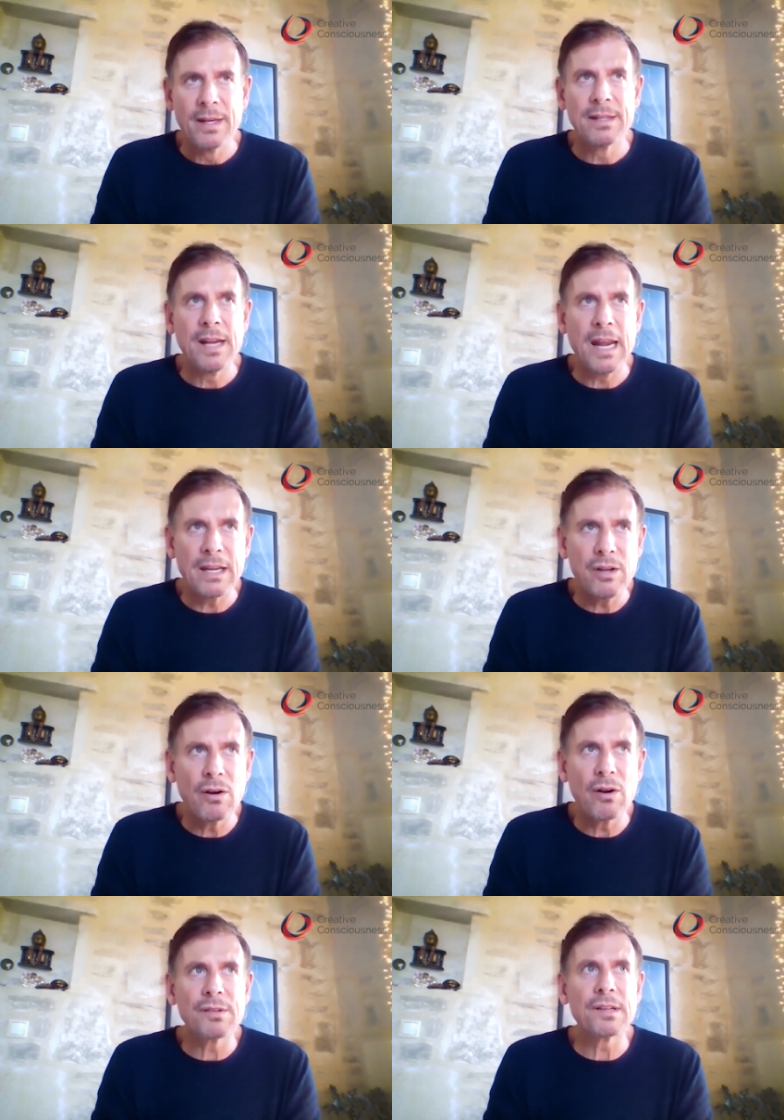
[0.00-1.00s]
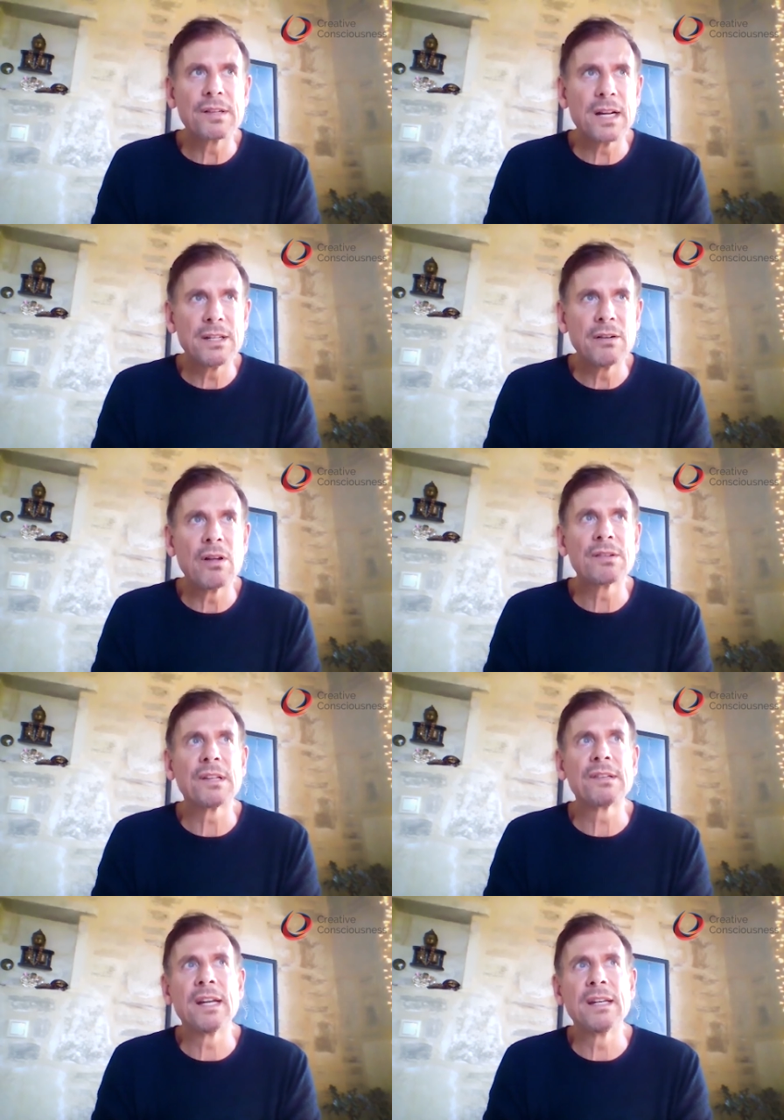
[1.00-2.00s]
Take your losses, cut your losses,
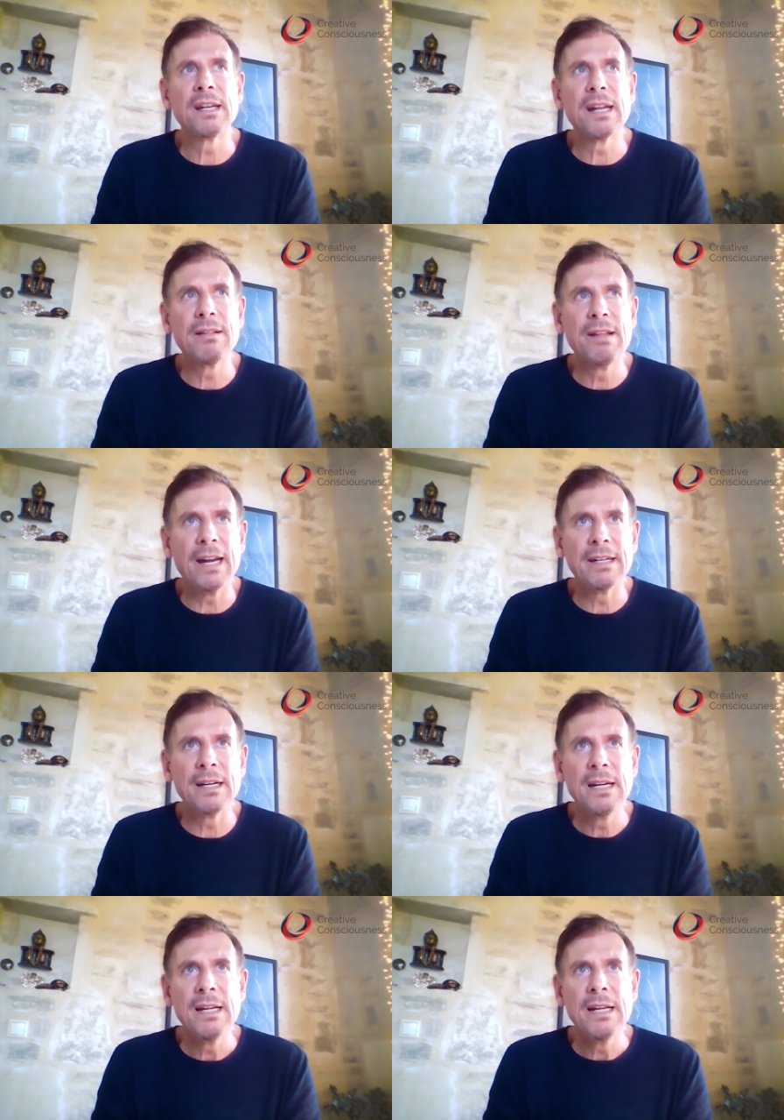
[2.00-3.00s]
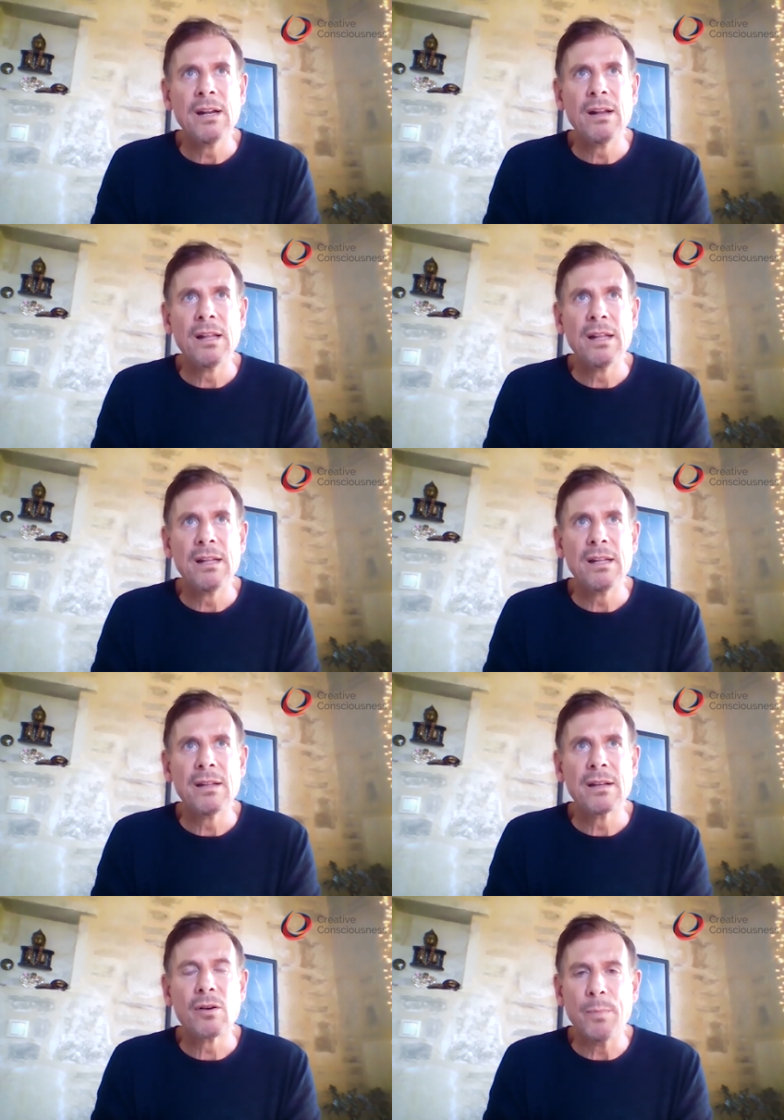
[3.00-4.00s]
and then
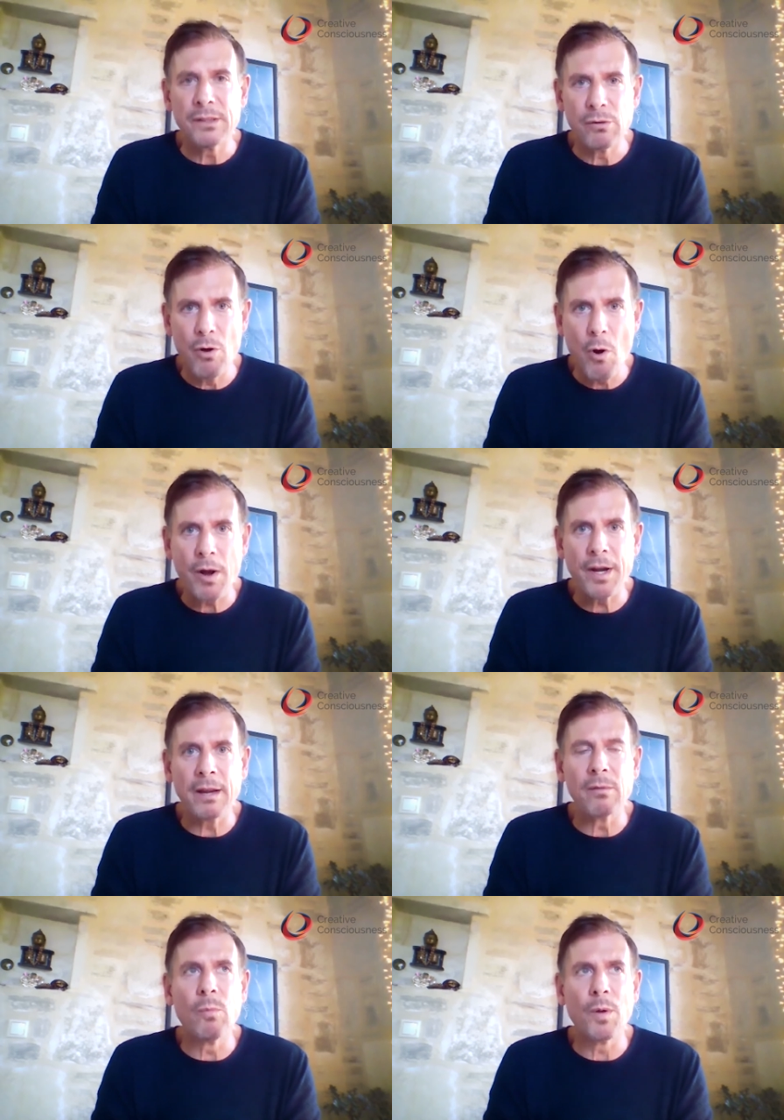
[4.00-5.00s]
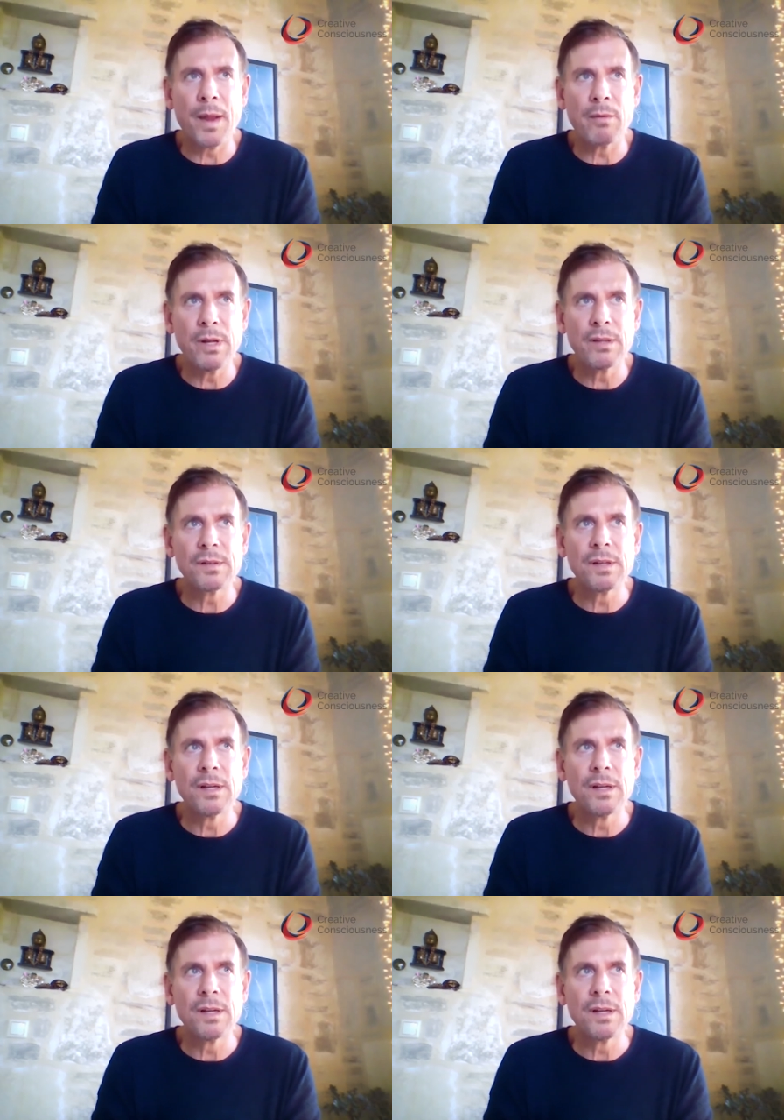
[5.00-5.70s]
commit to learning what there is